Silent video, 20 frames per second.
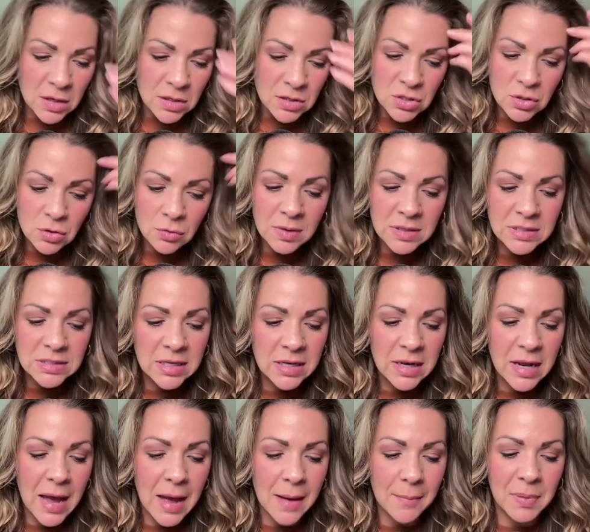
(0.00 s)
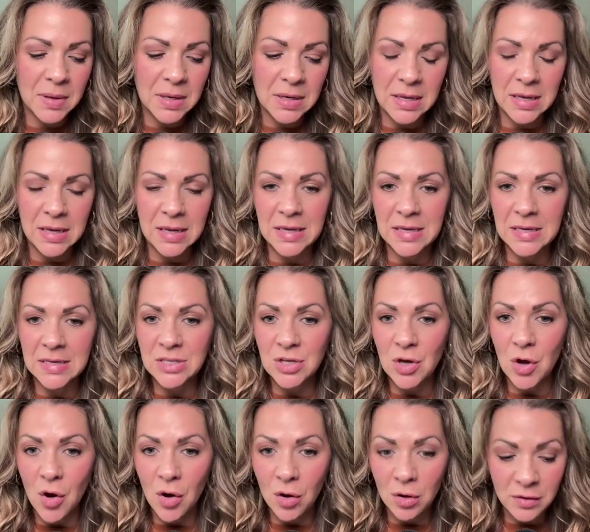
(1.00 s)
So what's going to happen is
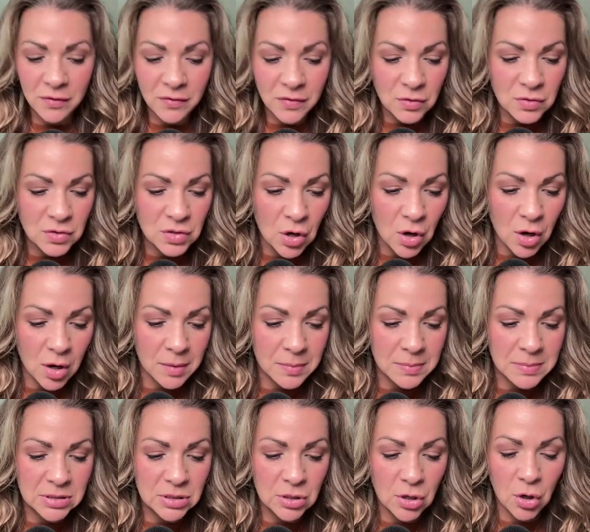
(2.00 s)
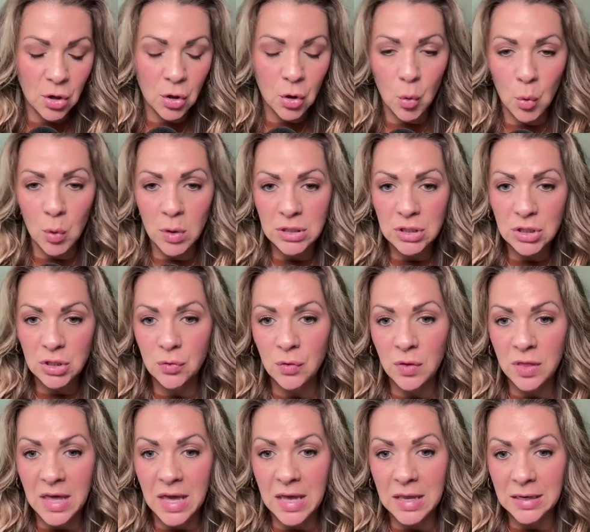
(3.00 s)
all of those carbs are going to
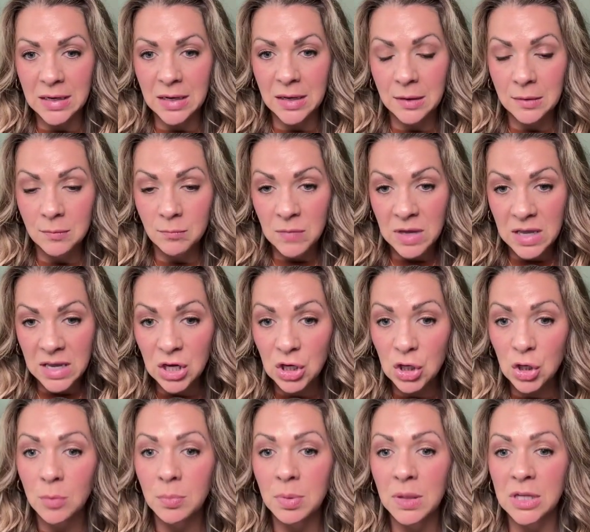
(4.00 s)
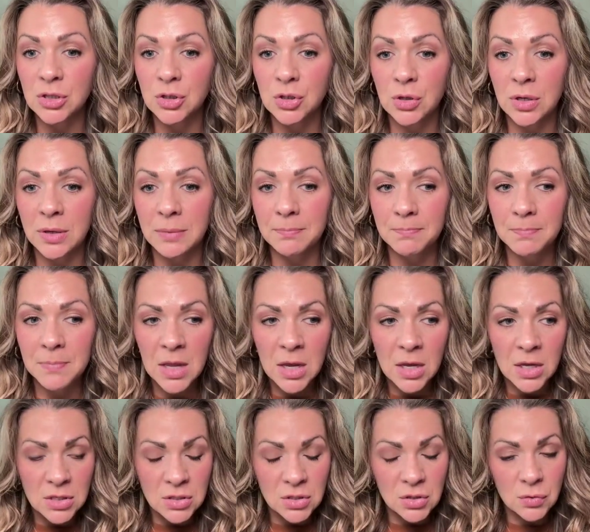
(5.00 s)
then hit your bloodstream.
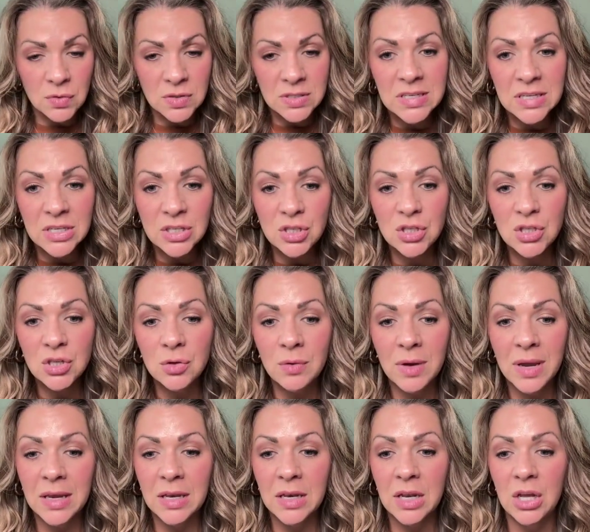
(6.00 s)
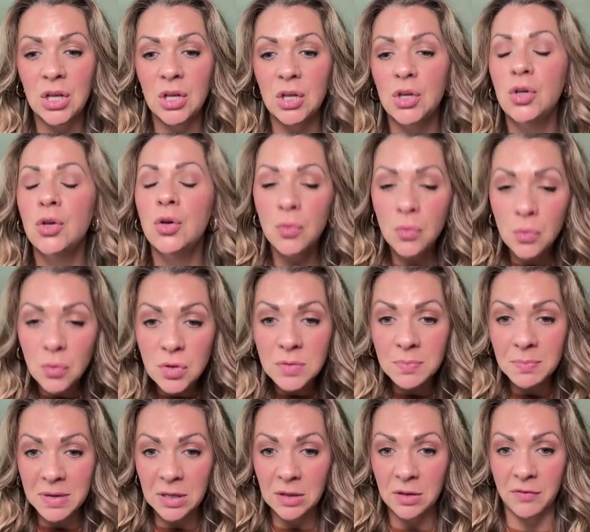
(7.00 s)
So since you ate a huge
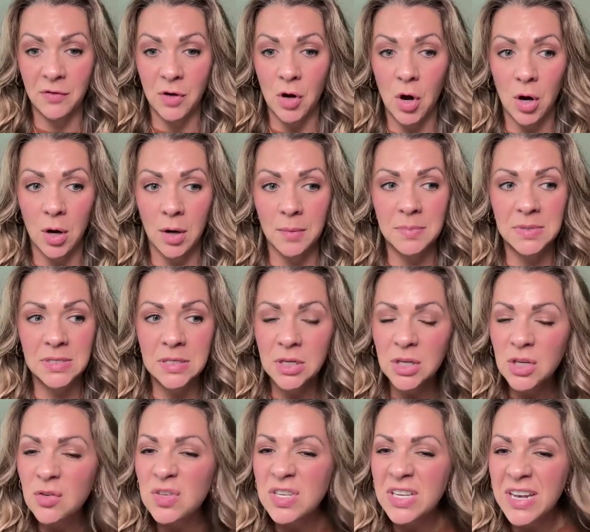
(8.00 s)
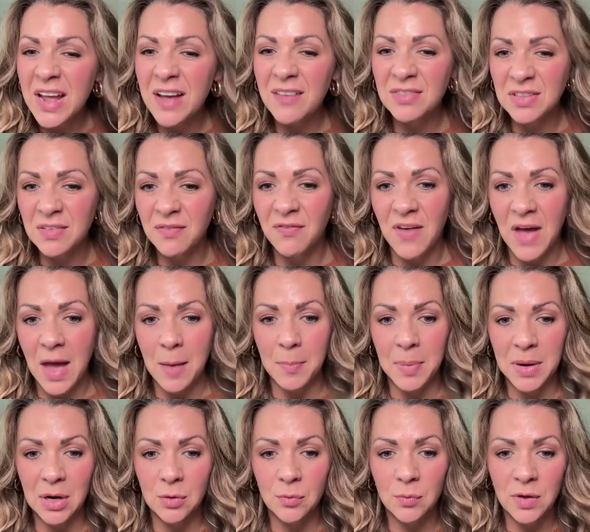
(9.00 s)
meal of carbs, you did have some fat
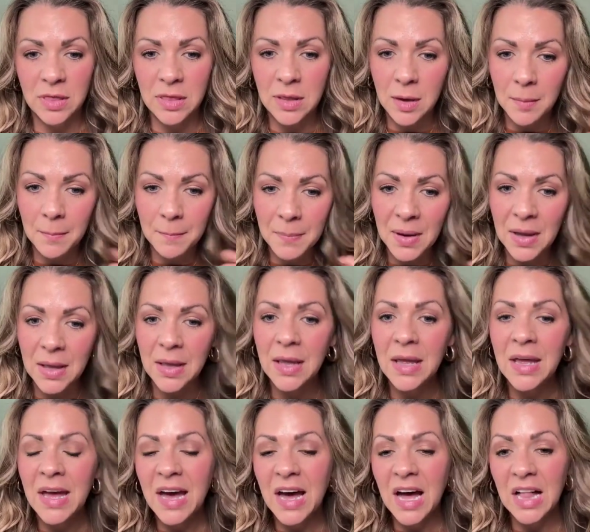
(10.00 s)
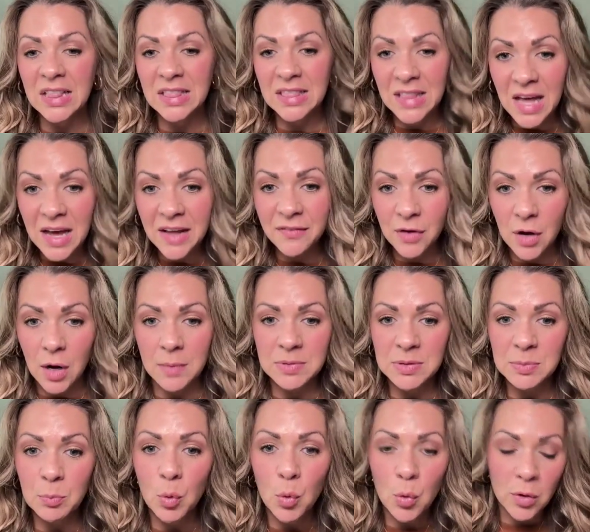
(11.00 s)
paired with it, but a lot of
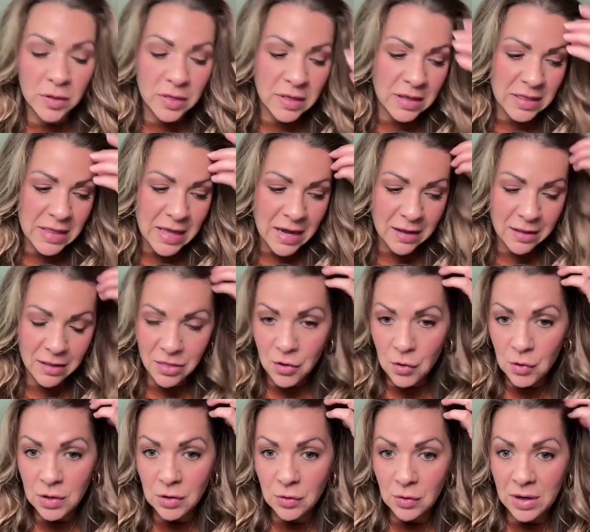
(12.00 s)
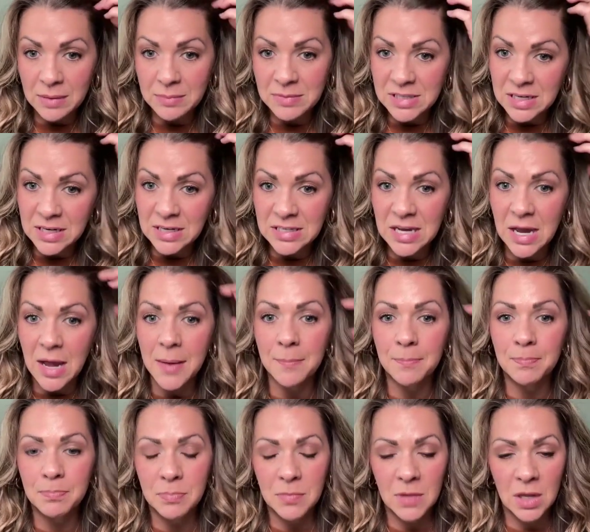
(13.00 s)
carbs, more than that 30 grams at a time.